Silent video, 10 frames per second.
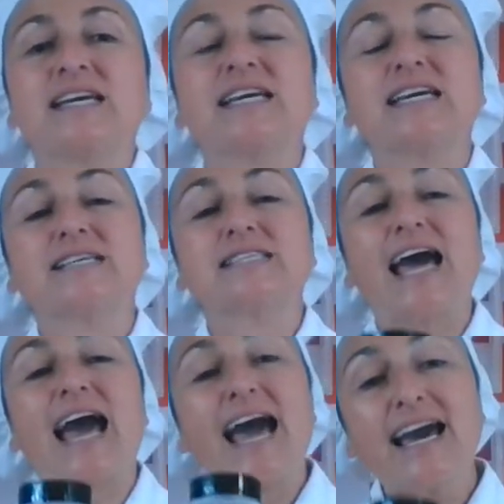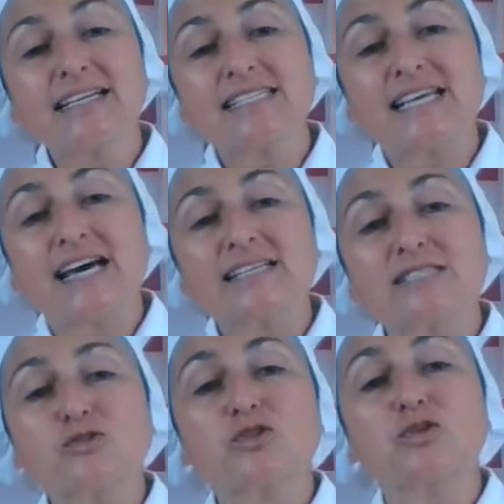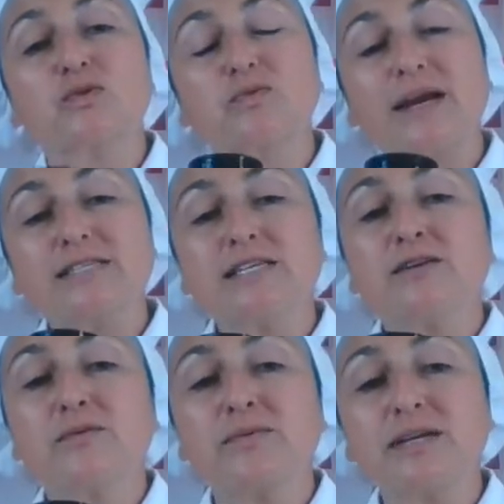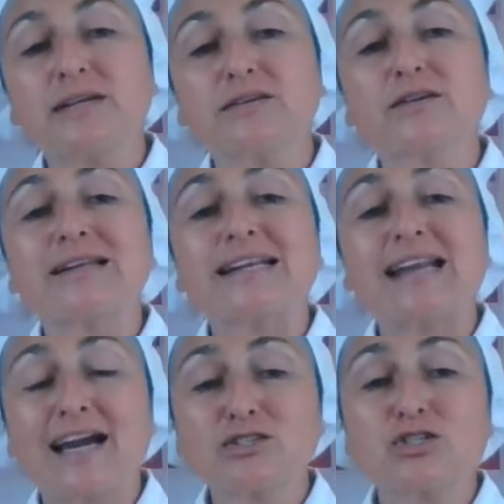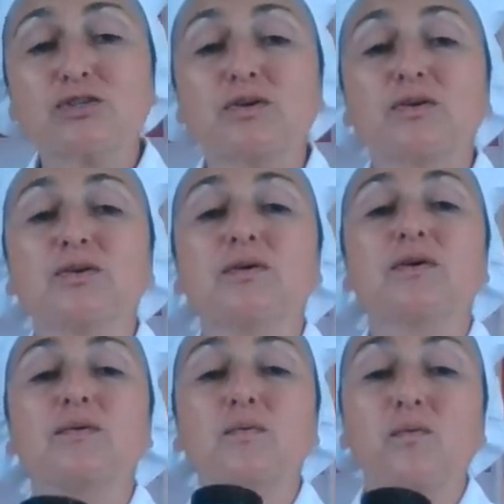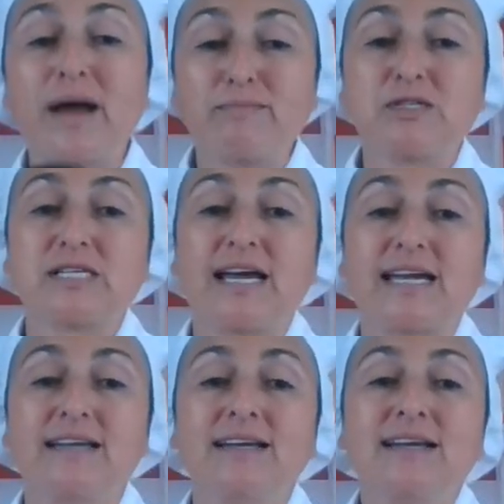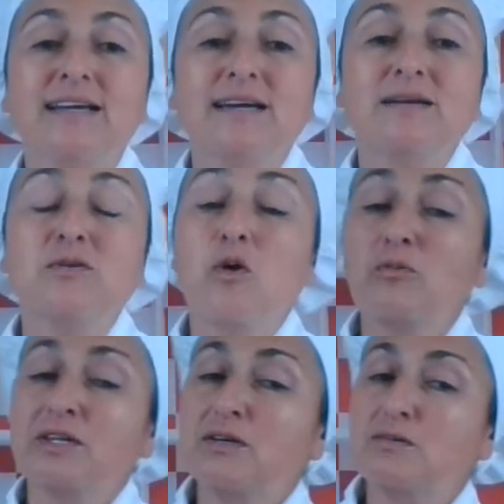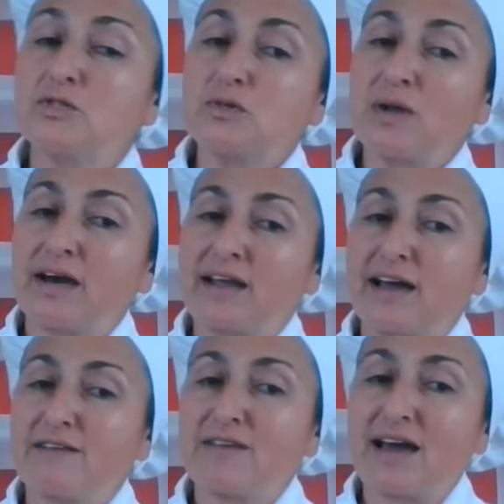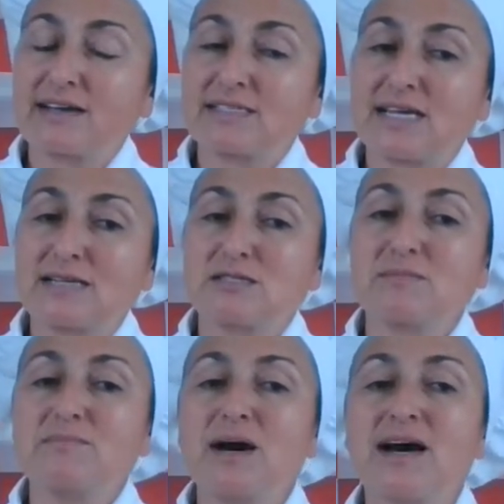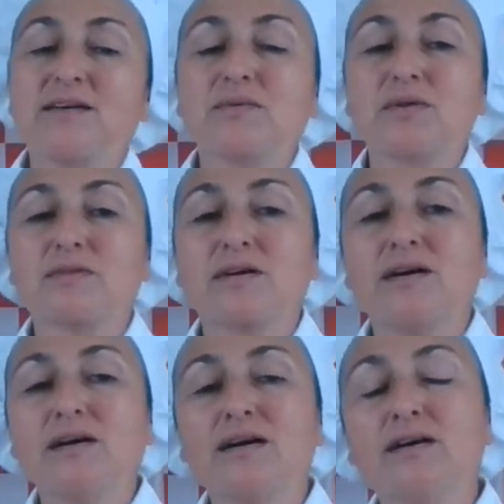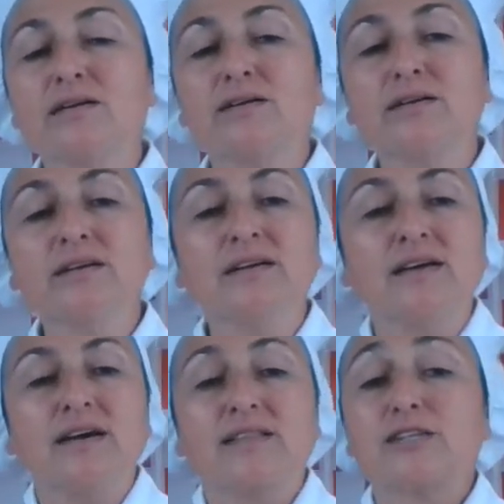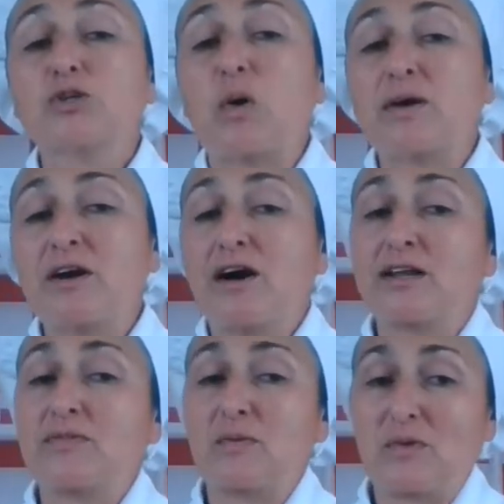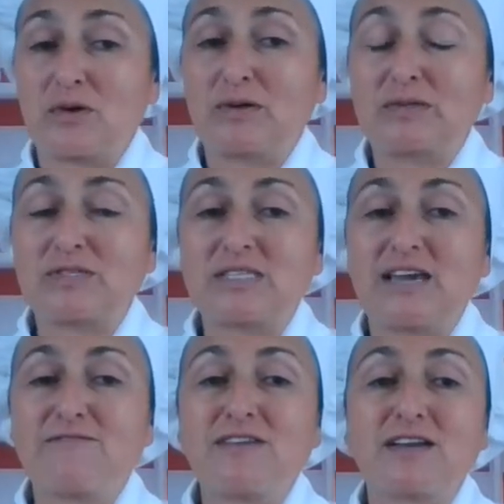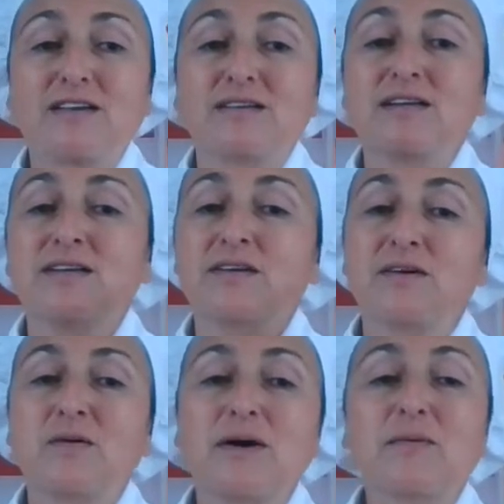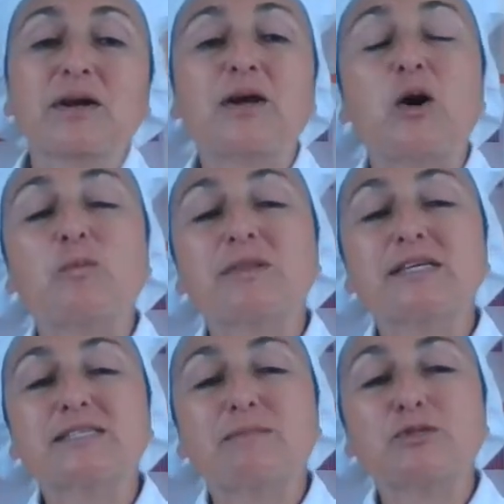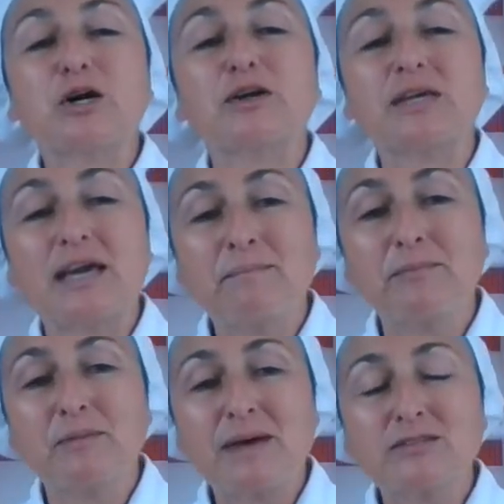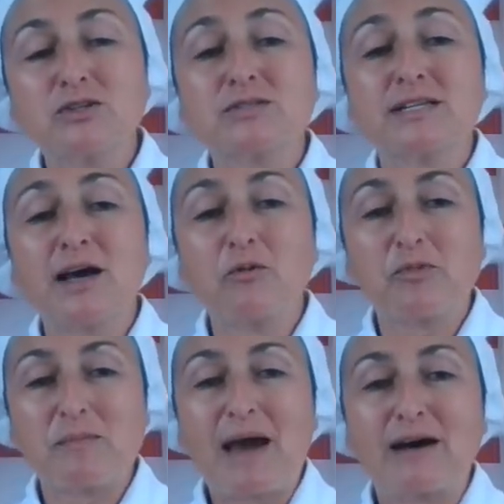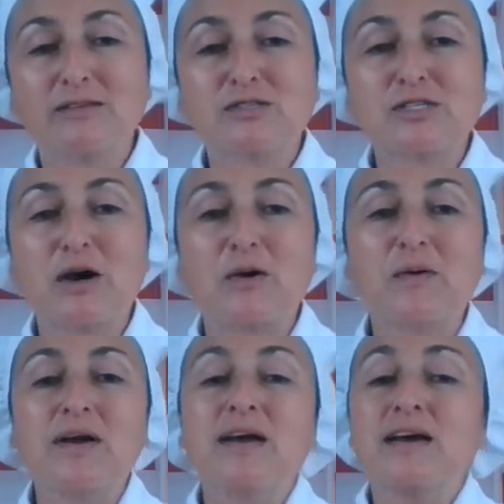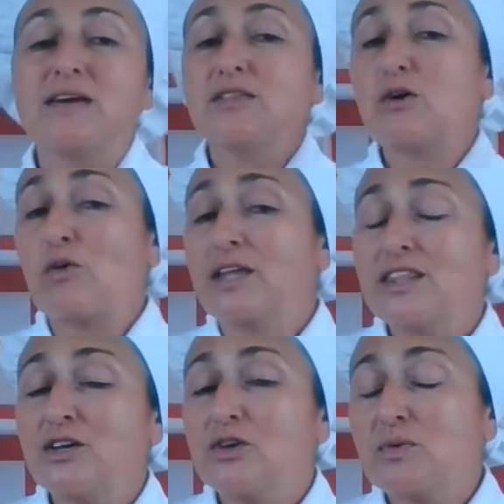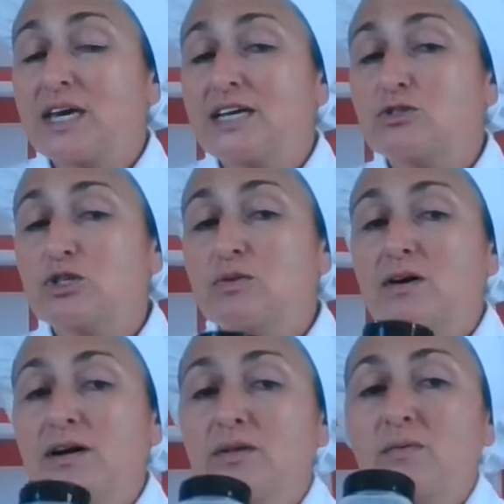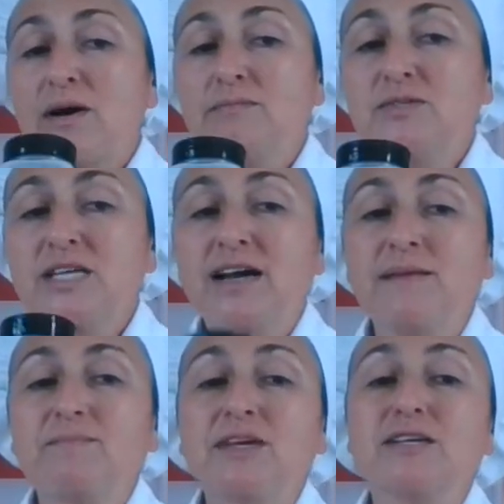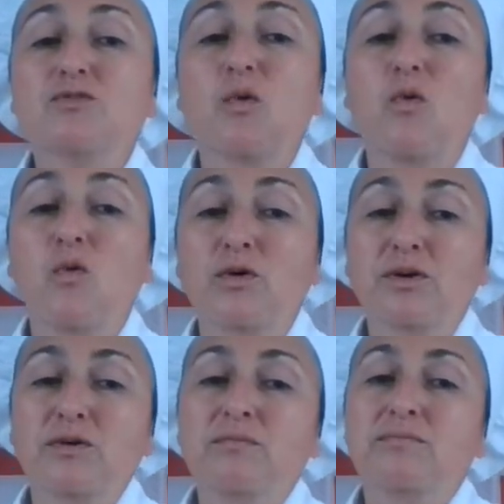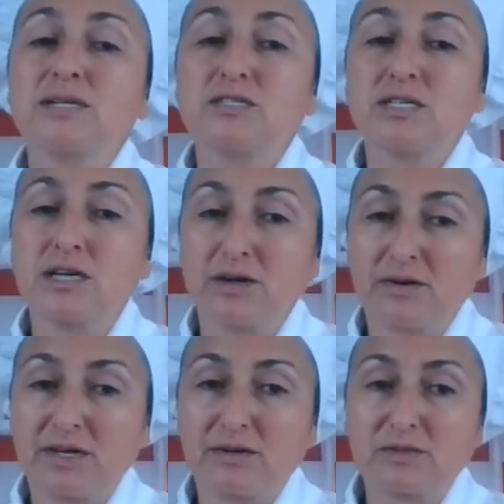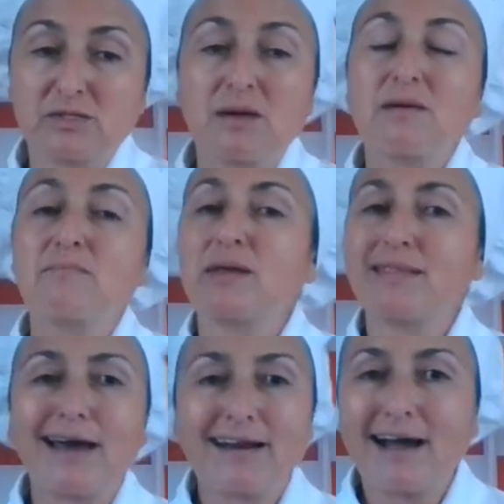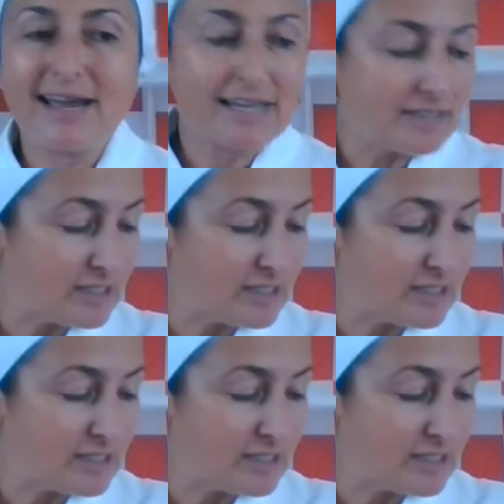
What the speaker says: is access to the Raising a Reader national website. Normally you do not have access, but with all that's going on in the world, they figured, you know what, we're going to open this up to all the implementers and help them out. So the only thing you can't do on the website is order materials, but that I can